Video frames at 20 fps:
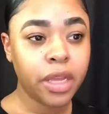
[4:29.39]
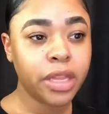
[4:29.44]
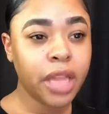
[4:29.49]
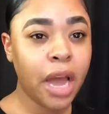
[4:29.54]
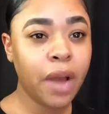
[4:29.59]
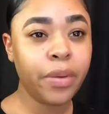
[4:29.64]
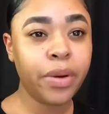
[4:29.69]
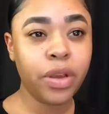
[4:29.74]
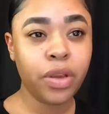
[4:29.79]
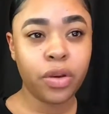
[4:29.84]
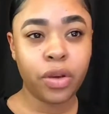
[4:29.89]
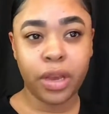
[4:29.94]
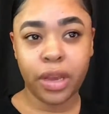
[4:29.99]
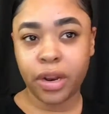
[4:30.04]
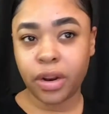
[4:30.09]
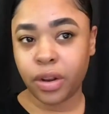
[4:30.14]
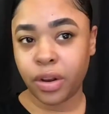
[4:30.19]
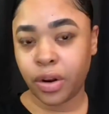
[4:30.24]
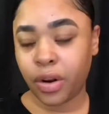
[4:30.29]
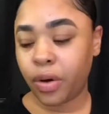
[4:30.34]
That way you
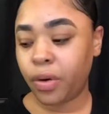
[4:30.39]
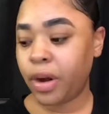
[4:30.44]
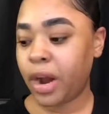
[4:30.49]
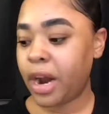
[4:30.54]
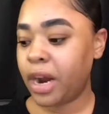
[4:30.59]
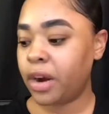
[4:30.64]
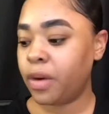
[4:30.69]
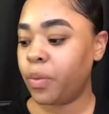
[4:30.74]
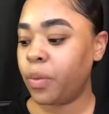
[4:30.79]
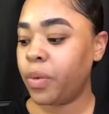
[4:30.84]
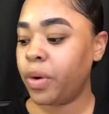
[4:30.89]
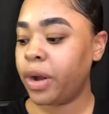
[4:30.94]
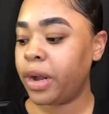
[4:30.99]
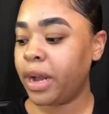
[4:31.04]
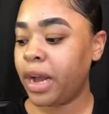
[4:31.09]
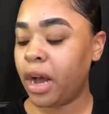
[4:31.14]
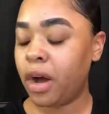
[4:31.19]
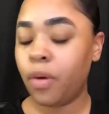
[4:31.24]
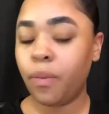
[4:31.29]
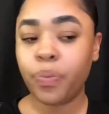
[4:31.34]
can, you know, kind of
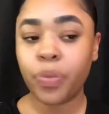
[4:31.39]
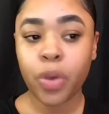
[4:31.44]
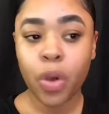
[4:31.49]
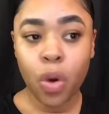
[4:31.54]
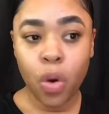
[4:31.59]
work out